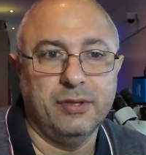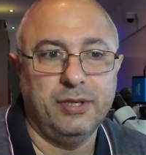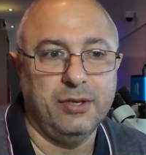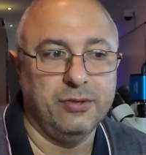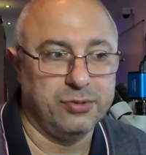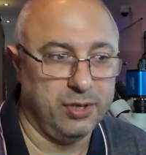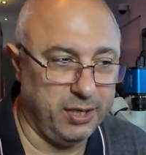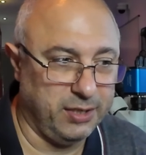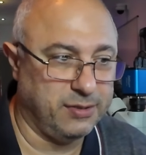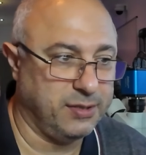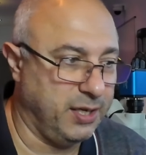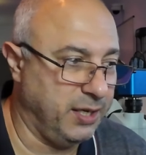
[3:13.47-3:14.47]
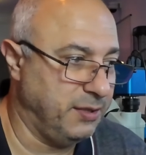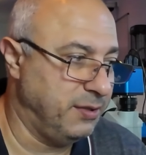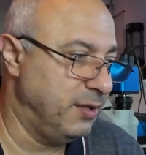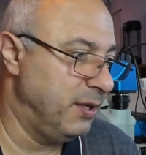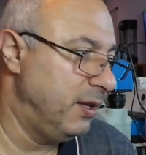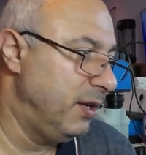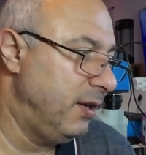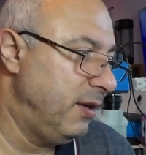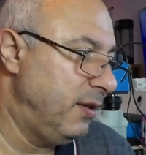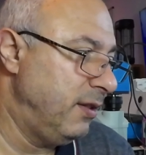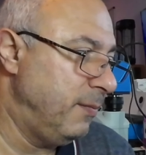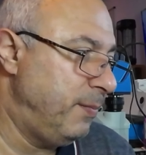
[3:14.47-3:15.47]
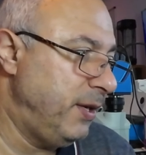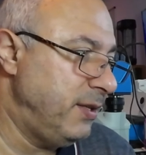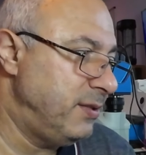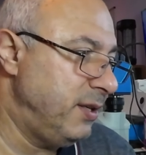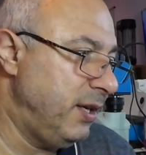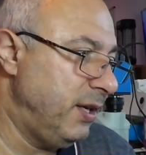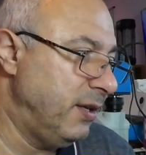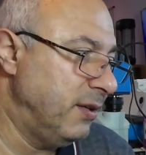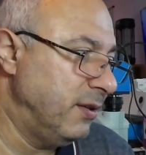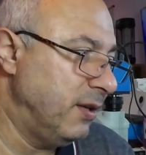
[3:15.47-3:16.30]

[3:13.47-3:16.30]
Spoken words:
usually inside the PC,